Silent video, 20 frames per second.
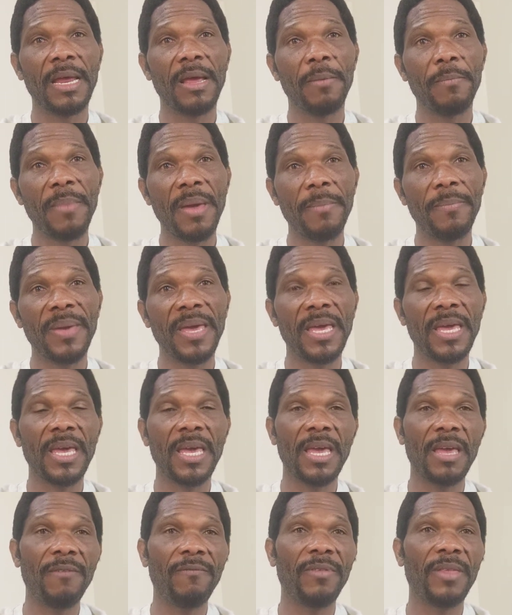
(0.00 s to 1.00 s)
Maybe
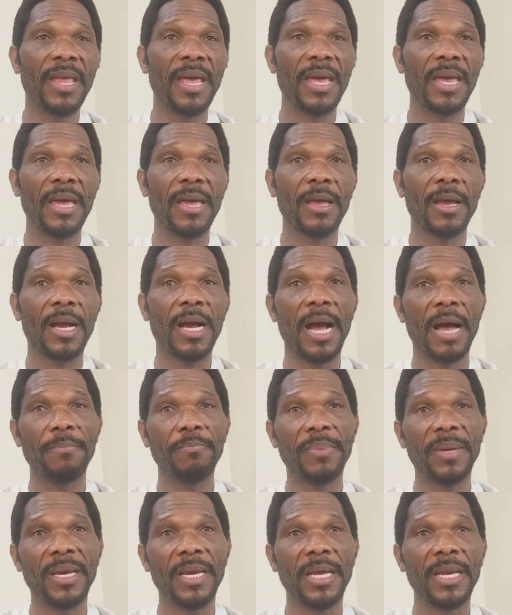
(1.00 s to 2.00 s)
if the
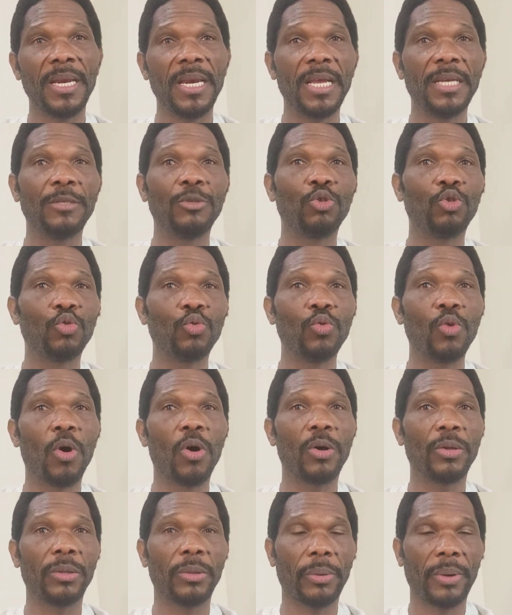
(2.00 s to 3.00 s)
company needs two
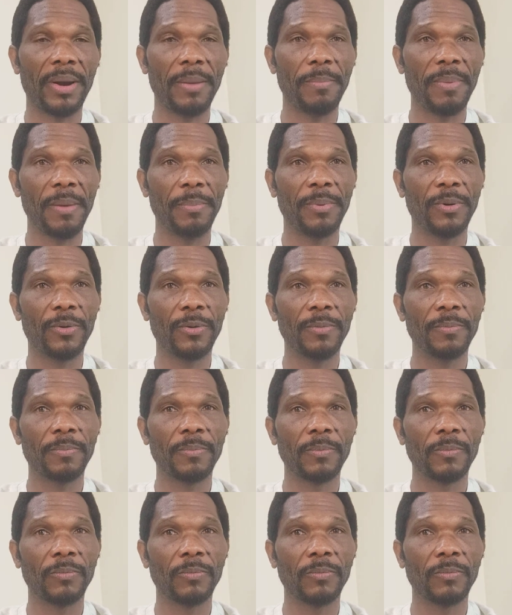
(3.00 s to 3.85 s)
or three people,